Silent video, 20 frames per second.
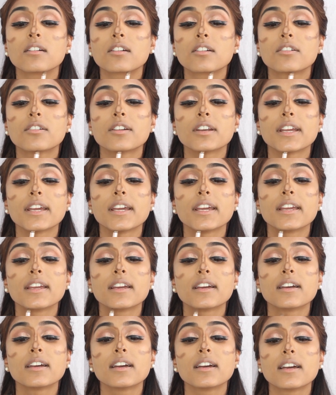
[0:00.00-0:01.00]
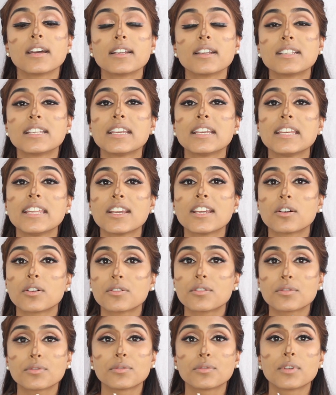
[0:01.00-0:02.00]
create a teeny
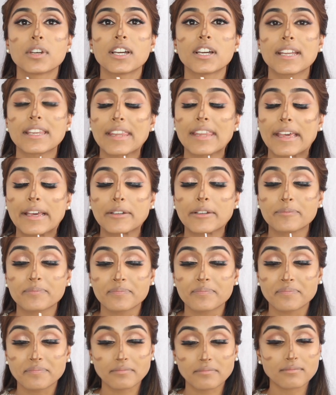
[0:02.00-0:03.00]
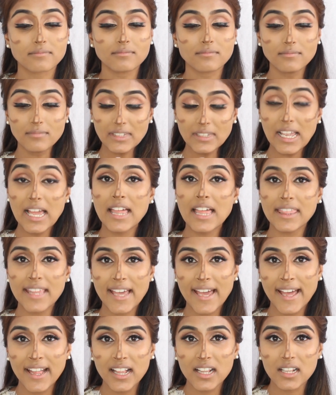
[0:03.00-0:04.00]
contour line there, and
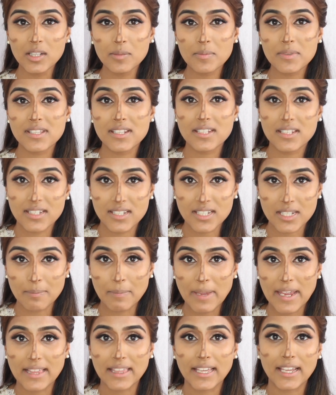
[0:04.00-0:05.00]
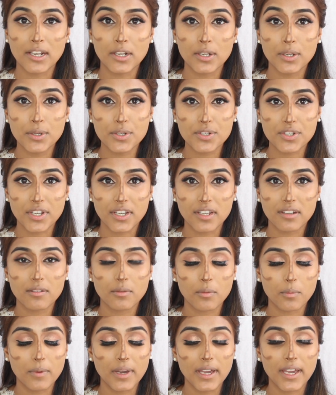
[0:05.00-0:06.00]
that helps to make that
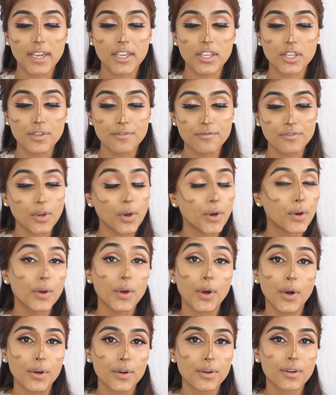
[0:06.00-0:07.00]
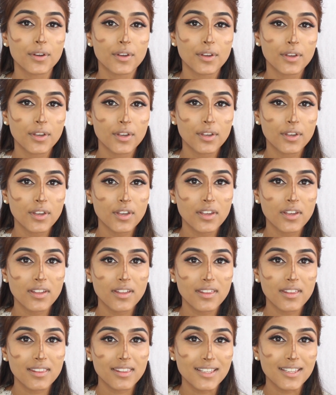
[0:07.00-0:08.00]
illusion where you've not got
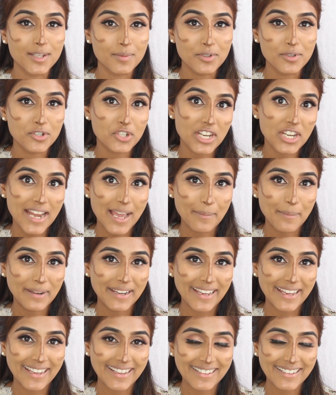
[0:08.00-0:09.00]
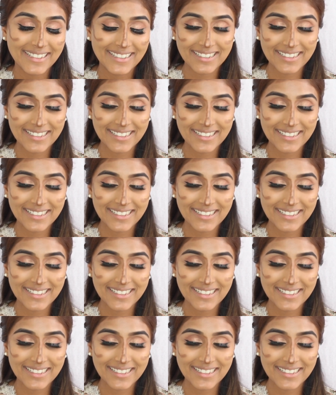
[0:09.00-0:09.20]
the double chin happening.